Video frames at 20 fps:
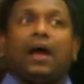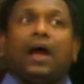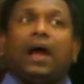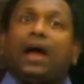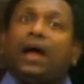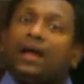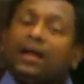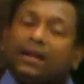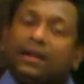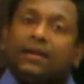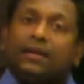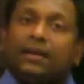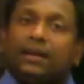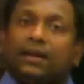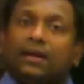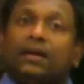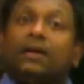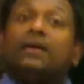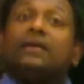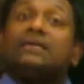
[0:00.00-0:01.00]
and
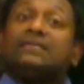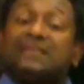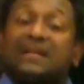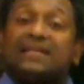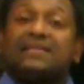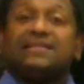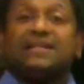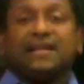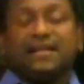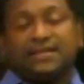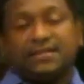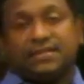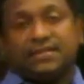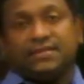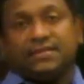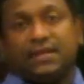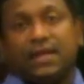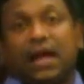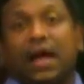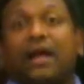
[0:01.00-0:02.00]

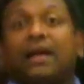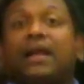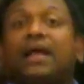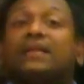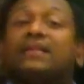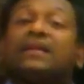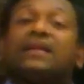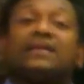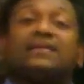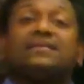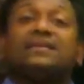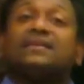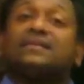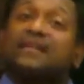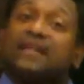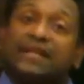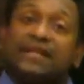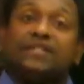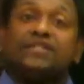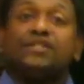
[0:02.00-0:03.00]
researchers and other
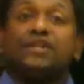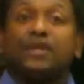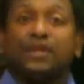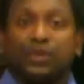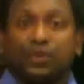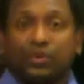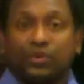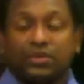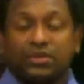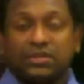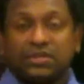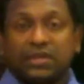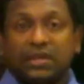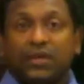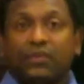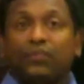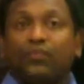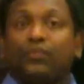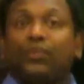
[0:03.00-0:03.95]
research institutes.